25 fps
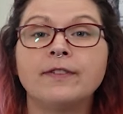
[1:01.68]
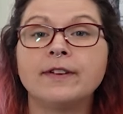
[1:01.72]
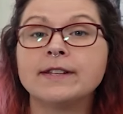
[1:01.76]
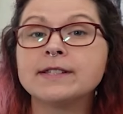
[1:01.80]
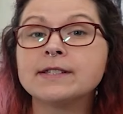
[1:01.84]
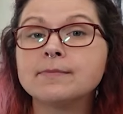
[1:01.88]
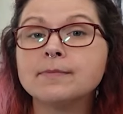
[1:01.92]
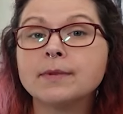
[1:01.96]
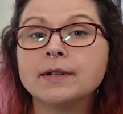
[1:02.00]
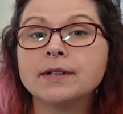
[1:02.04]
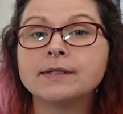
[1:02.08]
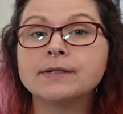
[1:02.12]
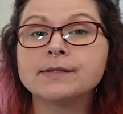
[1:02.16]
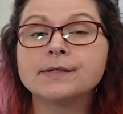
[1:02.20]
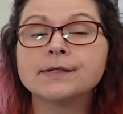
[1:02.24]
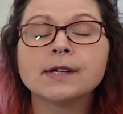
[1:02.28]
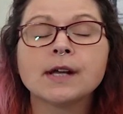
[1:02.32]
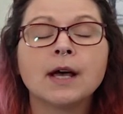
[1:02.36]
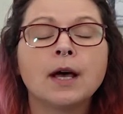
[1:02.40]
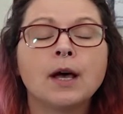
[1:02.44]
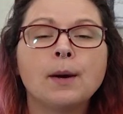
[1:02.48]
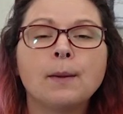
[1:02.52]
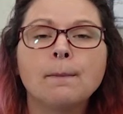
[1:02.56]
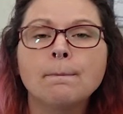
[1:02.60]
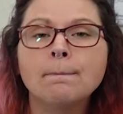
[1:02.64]
vitamins,
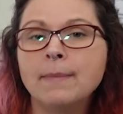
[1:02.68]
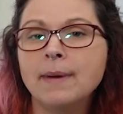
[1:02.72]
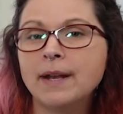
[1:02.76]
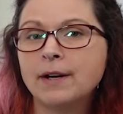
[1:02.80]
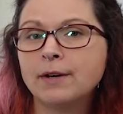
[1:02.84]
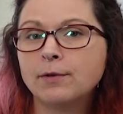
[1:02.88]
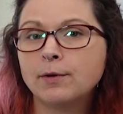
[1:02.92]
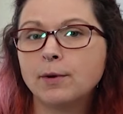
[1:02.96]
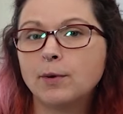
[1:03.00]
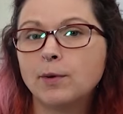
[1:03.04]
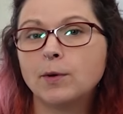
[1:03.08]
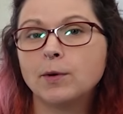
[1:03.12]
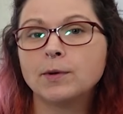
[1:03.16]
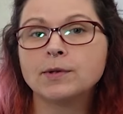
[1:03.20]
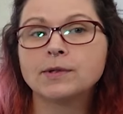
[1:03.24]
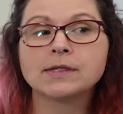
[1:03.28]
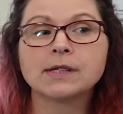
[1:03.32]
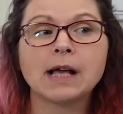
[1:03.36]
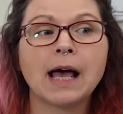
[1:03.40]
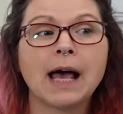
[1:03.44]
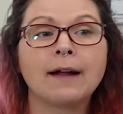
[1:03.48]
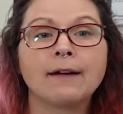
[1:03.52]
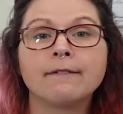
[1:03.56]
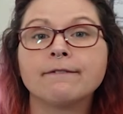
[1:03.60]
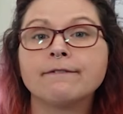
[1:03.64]
minerals,
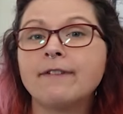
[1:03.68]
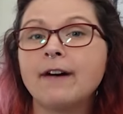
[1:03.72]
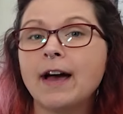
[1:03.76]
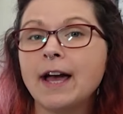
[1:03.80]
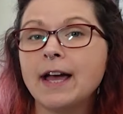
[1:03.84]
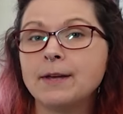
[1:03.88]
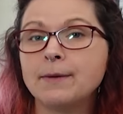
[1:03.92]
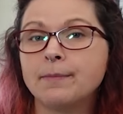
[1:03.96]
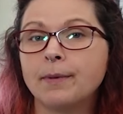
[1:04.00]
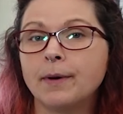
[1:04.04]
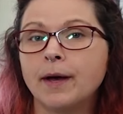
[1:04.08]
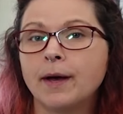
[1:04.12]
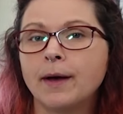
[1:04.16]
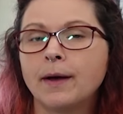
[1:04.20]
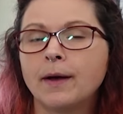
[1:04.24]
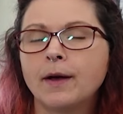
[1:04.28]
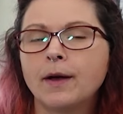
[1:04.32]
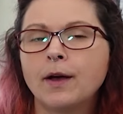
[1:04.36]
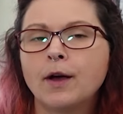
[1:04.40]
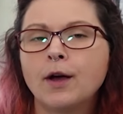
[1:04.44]
and fibre.